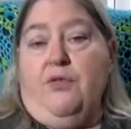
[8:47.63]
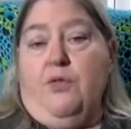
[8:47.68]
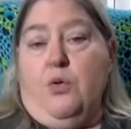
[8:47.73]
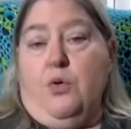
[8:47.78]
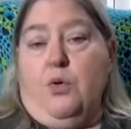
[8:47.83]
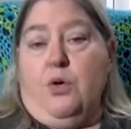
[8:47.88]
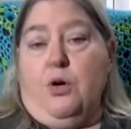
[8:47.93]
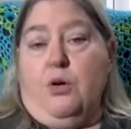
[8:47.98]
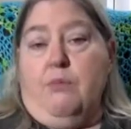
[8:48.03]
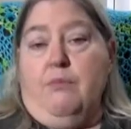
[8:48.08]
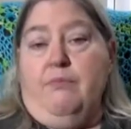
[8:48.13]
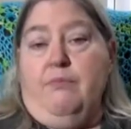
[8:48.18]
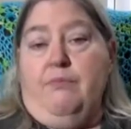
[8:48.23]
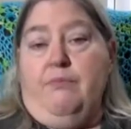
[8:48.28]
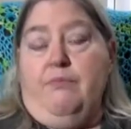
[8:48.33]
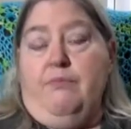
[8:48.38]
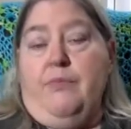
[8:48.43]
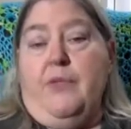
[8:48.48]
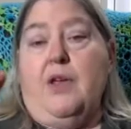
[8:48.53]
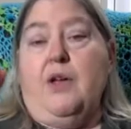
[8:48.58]
form,
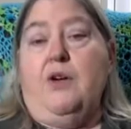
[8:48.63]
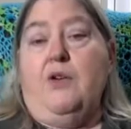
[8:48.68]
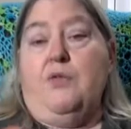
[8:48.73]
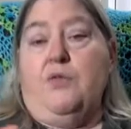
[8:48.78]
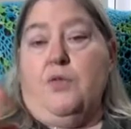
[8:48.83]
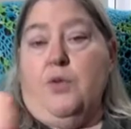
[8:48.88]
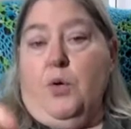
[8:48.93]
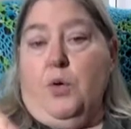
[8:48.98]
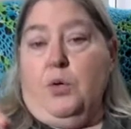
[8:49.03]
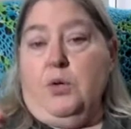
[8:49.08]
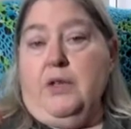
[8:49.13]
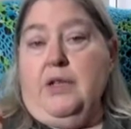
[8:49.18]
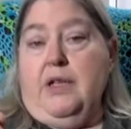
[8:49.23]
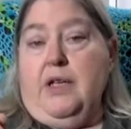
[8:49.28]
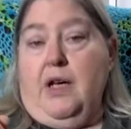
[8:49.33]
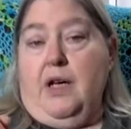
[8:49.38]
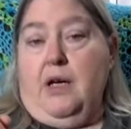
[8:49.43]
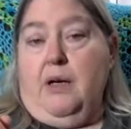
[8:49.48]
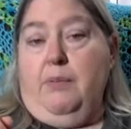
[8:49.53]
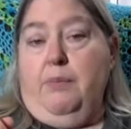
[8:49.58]
fold it
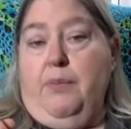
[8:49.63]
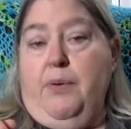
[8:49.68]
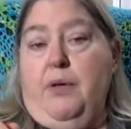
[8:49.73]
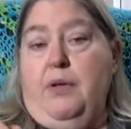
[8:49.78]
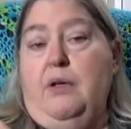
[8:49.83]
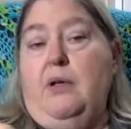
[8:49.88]
up,